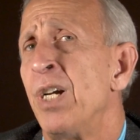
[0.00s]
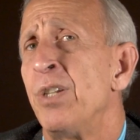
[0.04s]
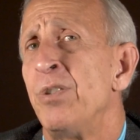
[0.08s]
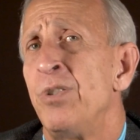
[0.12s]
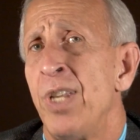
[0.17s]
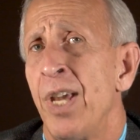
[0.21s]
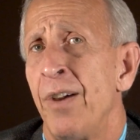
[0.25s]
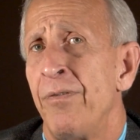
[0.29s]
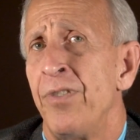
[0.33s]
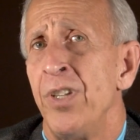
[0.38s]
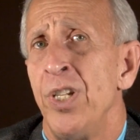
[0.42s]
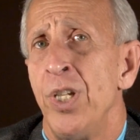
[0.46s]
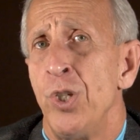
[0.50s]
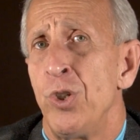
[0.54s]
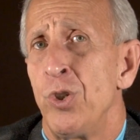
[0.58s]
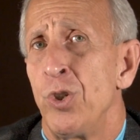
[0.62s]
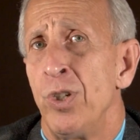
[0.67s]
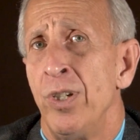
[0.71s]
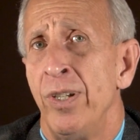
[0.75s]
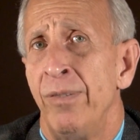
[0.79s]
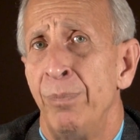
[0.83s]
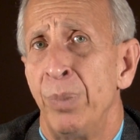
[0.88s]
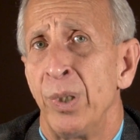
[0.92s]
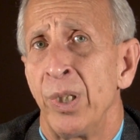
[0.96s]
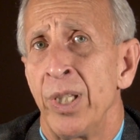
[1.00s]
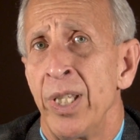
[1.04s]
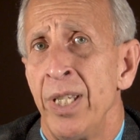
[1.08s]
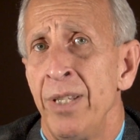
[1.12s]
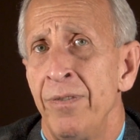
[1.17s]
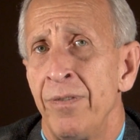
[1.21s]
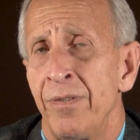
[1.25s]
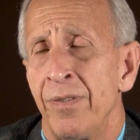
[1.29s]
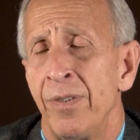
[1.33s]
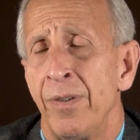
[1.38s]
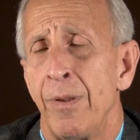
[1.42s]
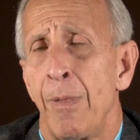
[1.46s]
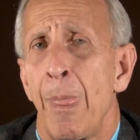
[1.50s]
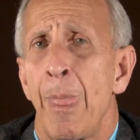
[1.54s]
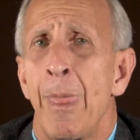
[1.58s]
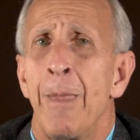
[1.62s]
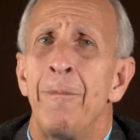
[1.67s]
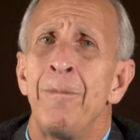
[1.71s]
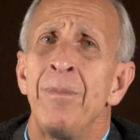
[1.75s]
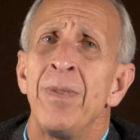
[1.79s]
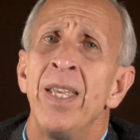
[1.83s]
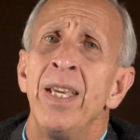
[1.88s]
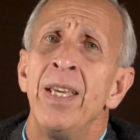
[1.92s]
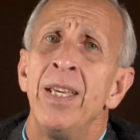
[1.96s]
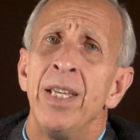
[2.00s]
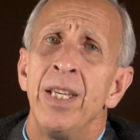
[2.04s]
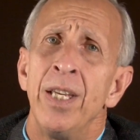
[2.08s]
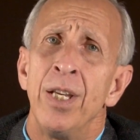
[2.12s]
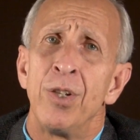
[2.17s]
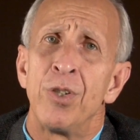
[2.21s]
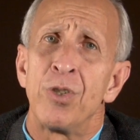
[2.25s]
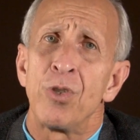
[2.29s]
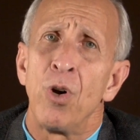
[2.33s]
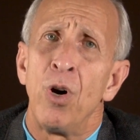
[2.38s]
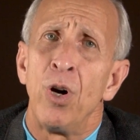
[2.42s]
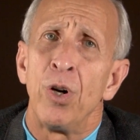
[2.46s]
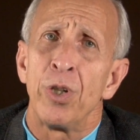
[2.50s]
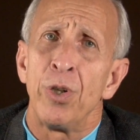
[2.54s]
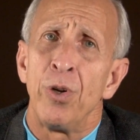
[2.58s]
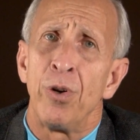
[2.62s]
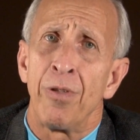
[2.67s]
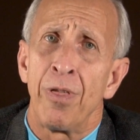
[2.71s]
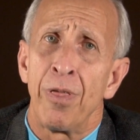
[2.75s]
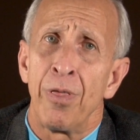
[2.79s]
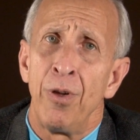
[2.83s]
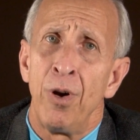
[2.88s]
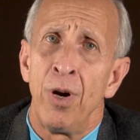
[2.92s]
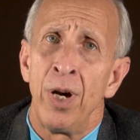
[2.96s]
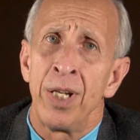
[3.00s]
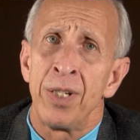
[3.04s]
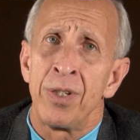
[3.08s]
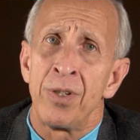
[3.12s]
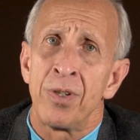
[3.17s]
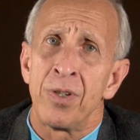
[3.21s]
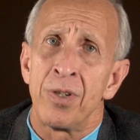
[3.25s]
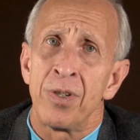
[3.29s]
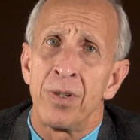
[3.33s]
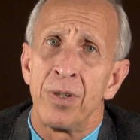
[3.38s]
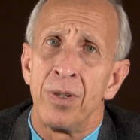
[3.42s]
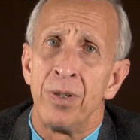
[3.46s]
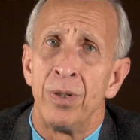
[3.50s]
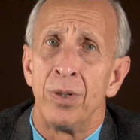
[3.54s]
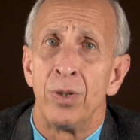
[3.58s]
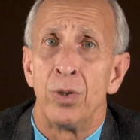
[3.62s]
Definition of belief: it's all your thoughts,